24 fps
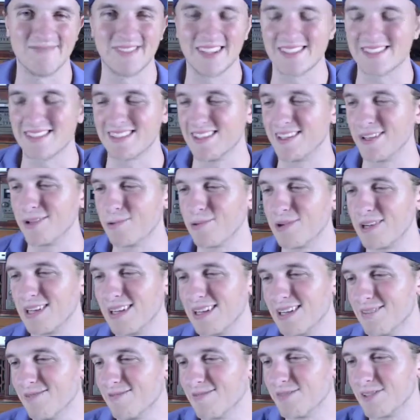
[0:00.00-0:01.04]
That's another one I
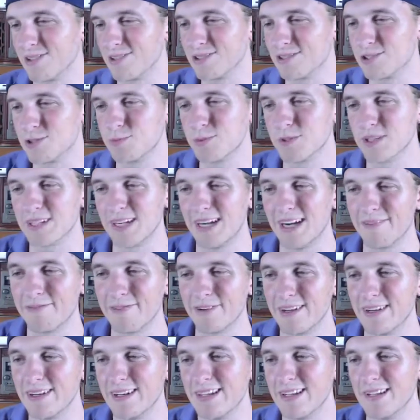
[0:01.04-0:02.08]
don't feel super
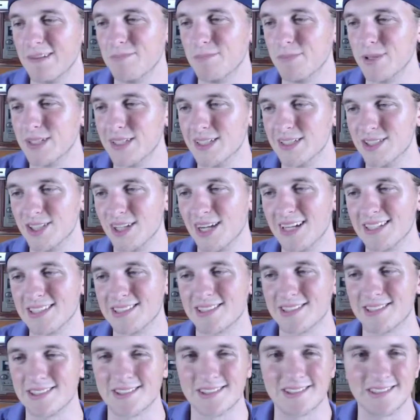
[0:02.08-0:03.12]
confident in, but the
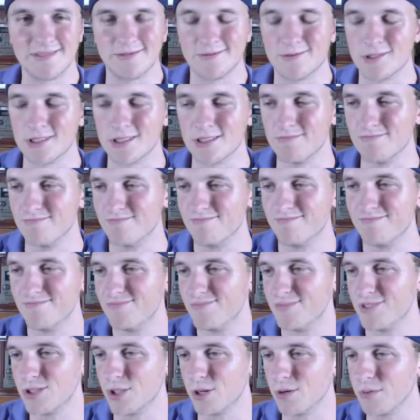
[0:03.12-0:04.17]
Giants just didn't really
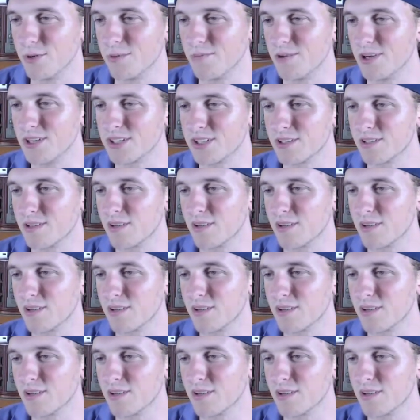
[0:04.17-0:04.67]
show me much.